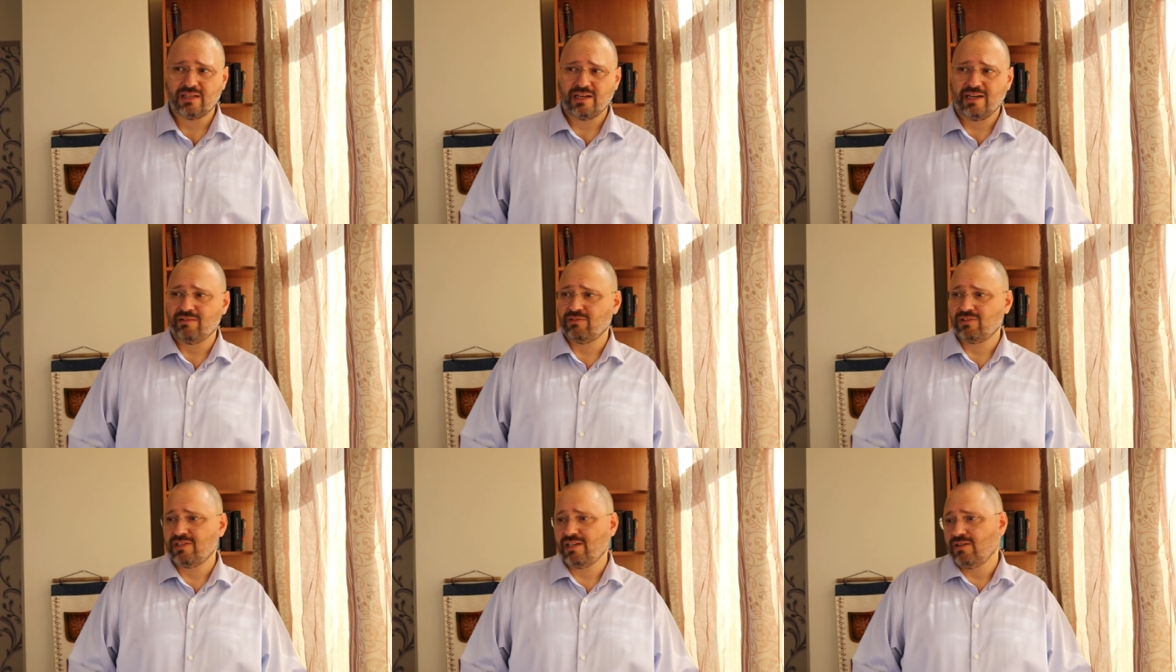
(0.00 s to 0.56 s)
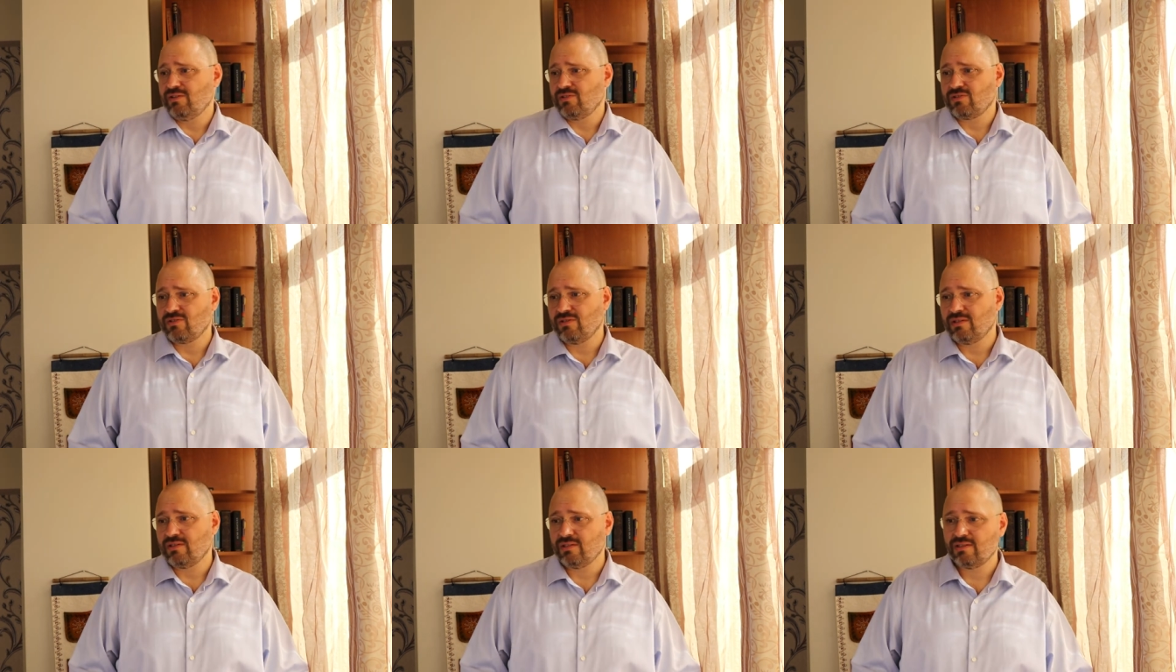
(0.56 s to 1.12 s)
I have to say
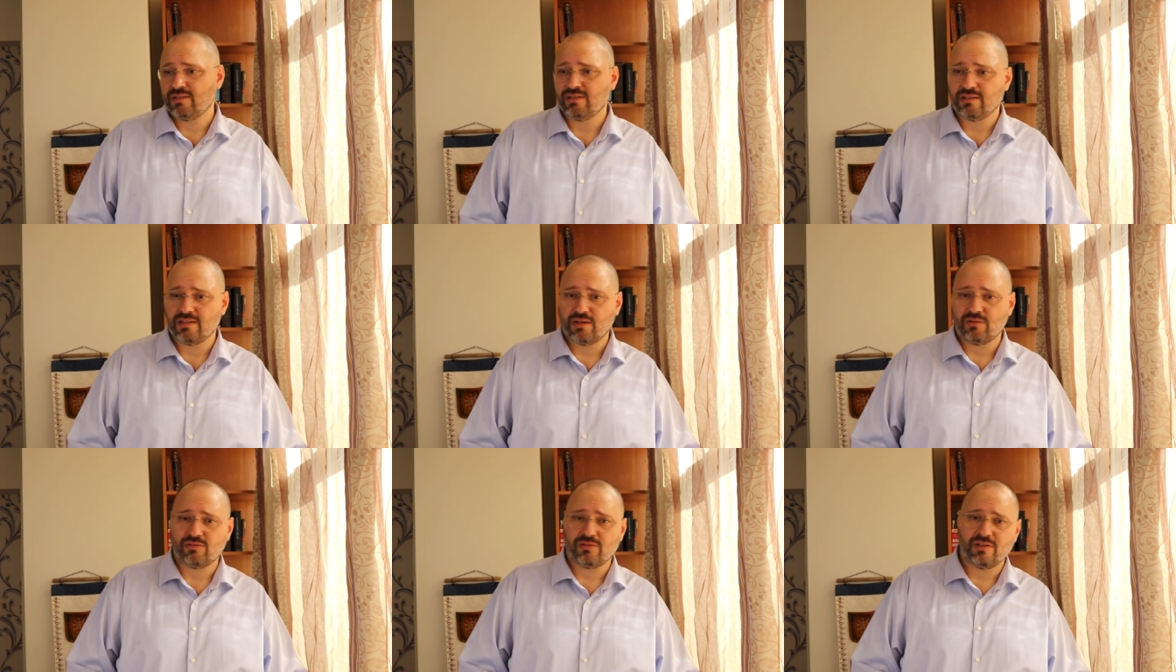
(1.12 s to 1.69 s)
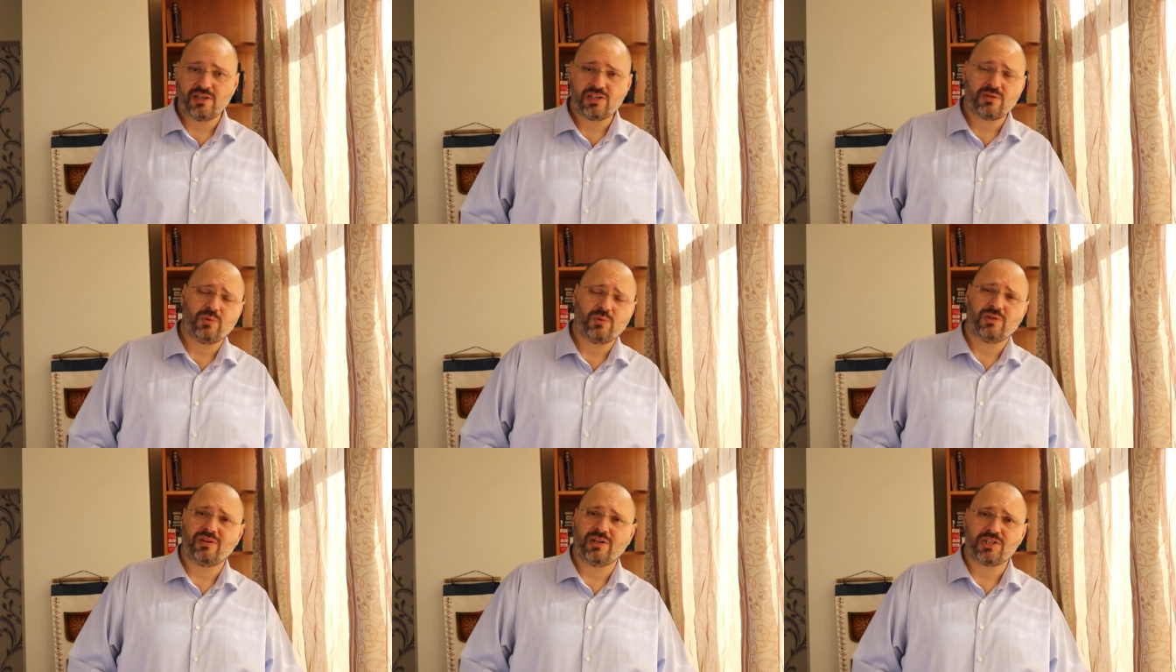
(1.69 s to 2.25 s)
also our
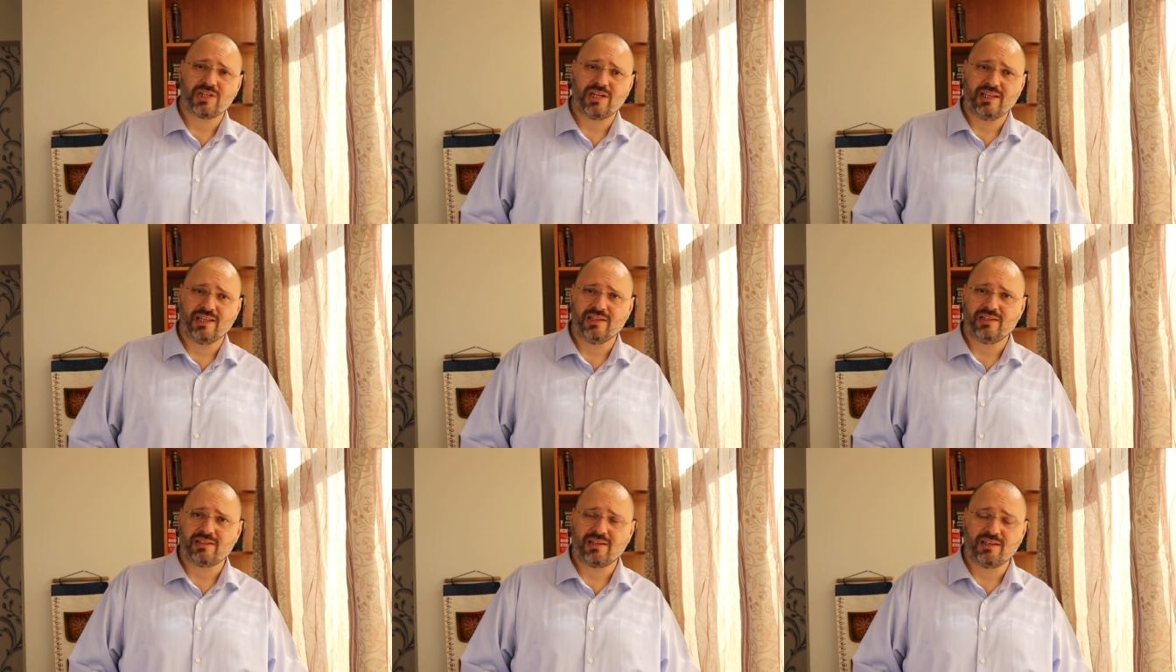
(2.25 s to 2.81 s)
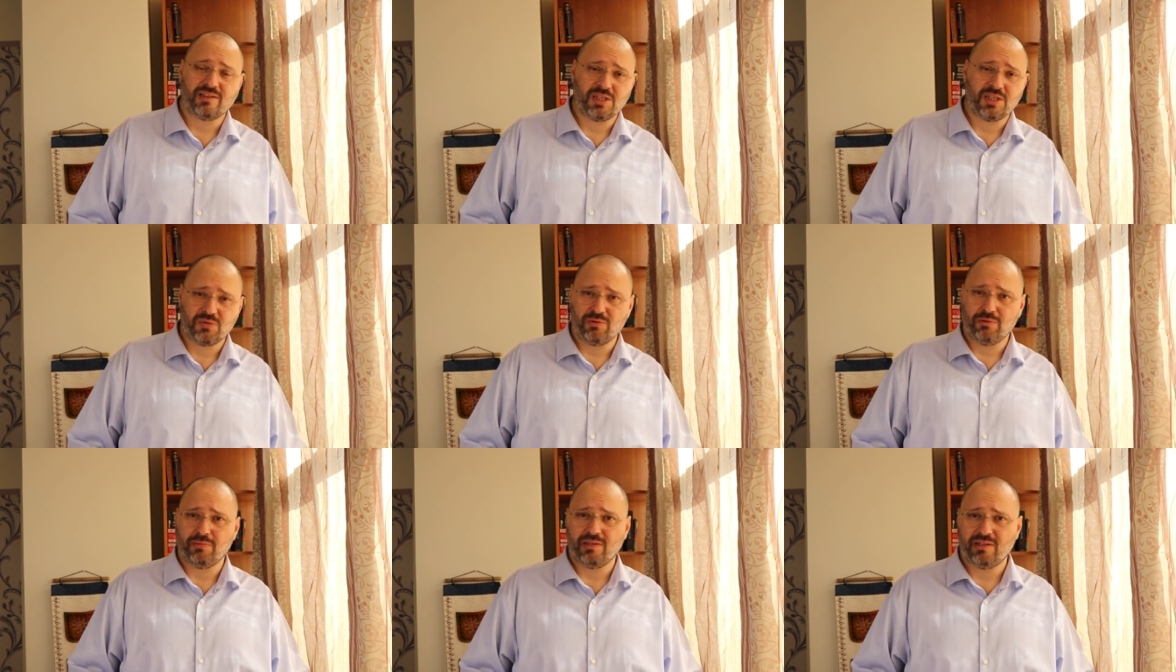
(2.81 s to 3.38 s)
relation with Russia and other
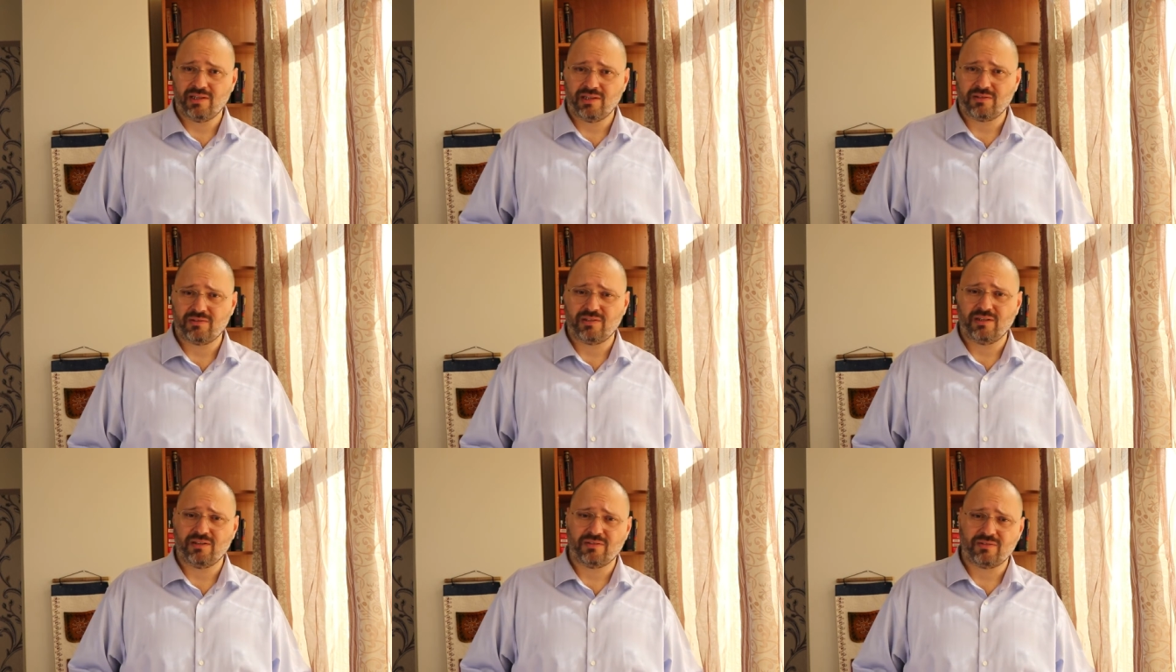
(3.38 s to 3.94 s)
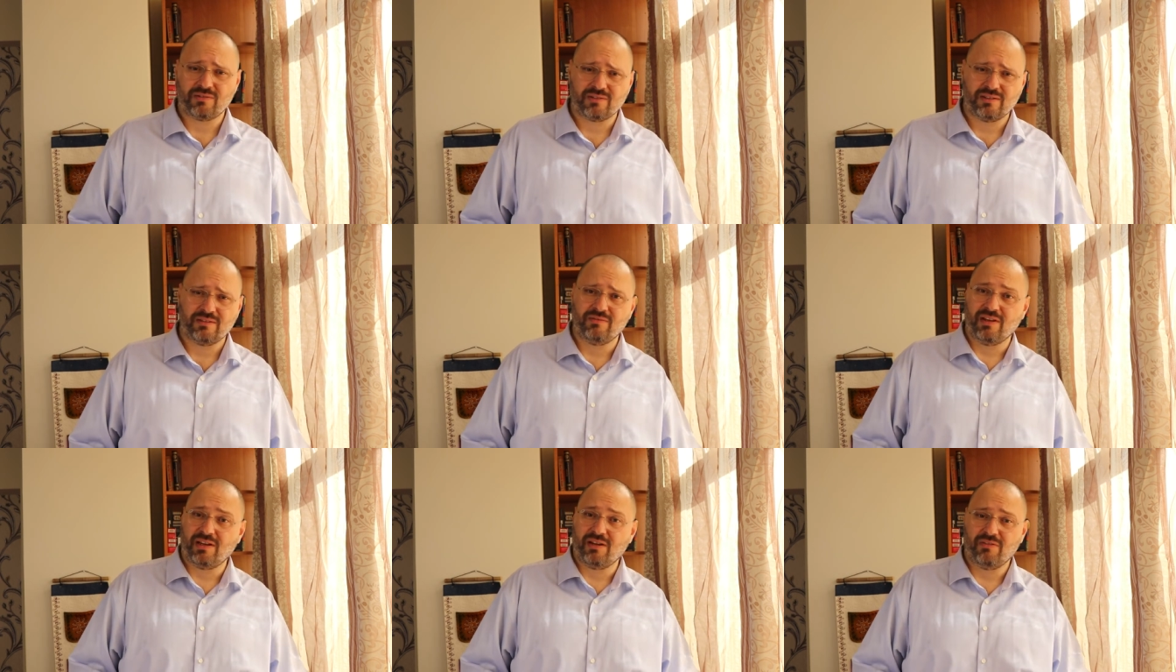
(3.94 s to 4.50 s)
countries will be very,
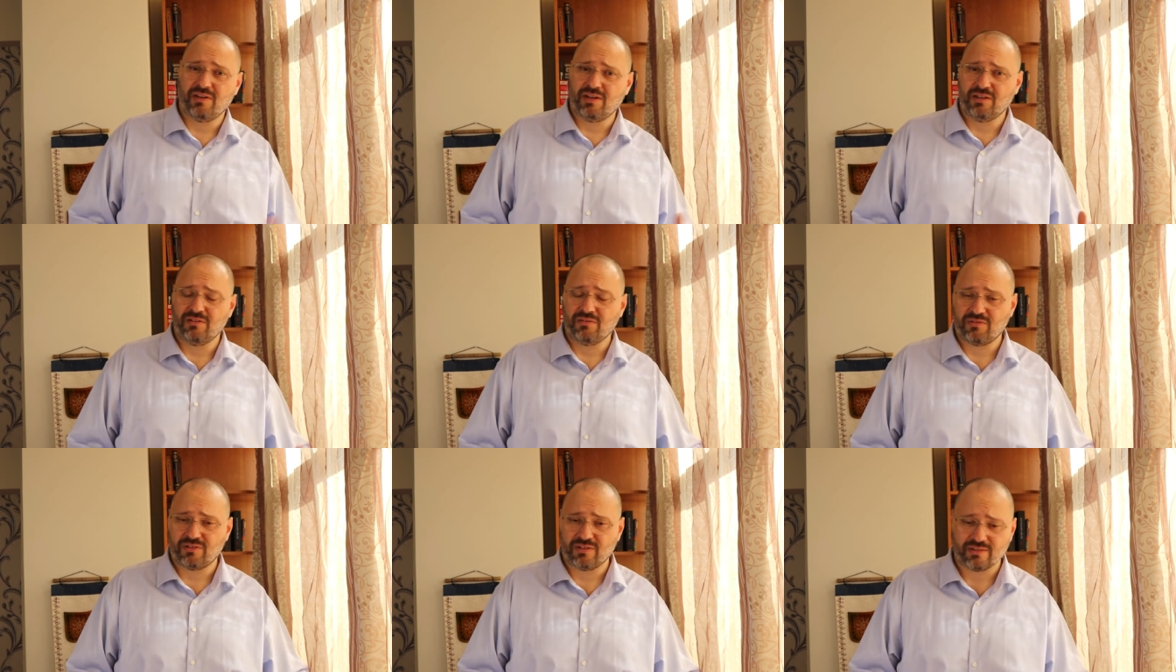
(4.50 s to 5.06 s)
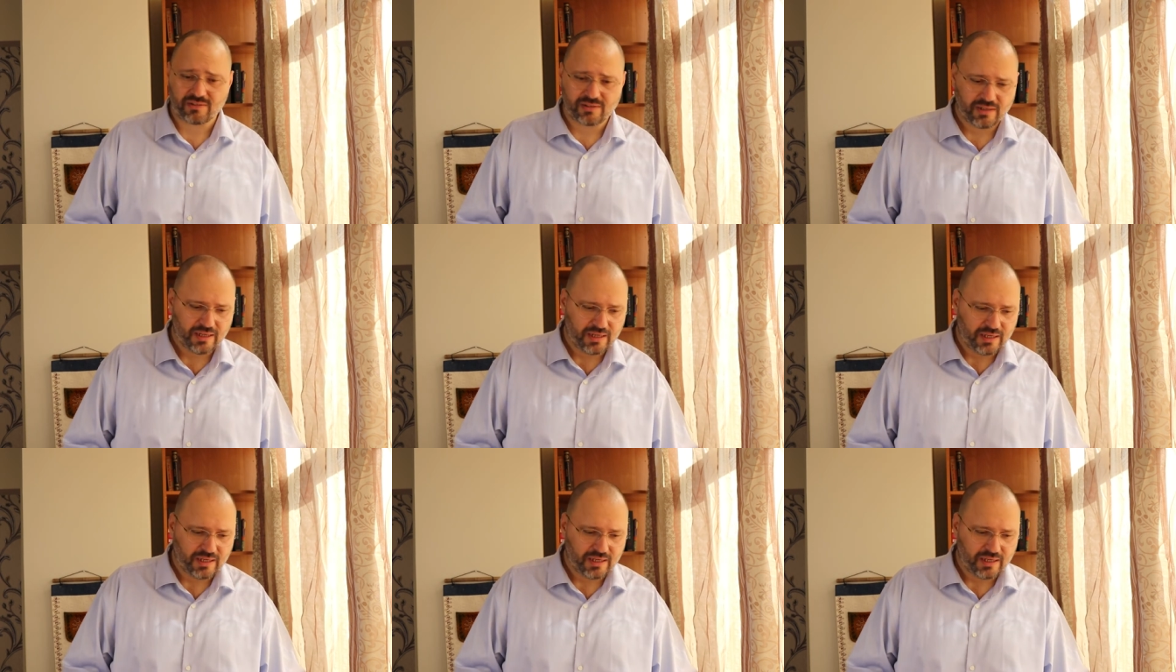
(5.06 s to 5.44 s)
very, very different.